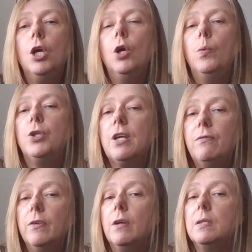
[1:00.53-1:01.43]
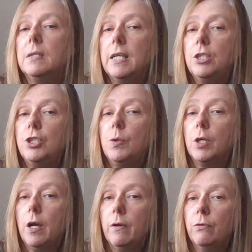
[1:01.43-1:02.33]
whichever of those stages you are
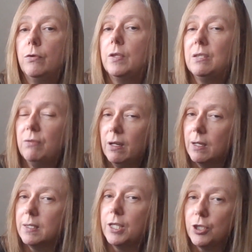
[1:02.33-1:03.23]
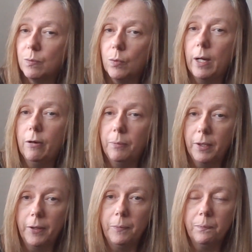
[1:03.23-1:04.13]
going through, this realization will help
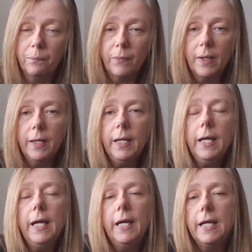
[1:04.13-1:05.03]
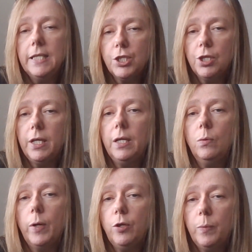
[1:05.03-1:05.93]
you. Initially,
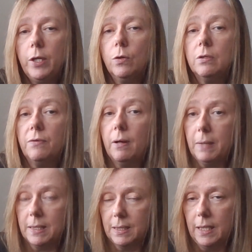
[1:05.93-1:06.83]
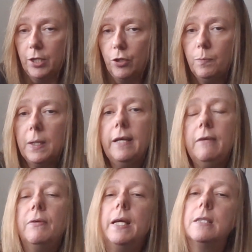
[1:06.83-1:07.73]
when you meet your divine masculine, you
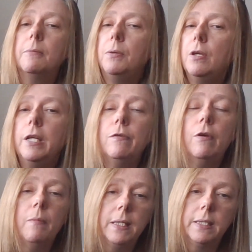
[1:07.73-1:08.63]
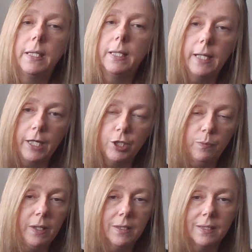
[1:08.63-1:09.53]
believe it's a purely romantic connection
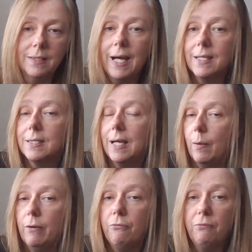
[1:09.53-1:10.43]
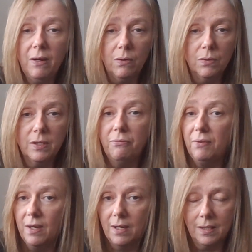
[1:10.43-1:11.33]
because that's how it feels at
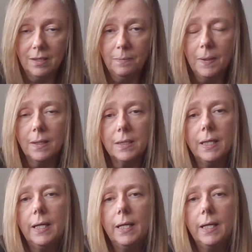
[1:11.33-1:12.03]
first. But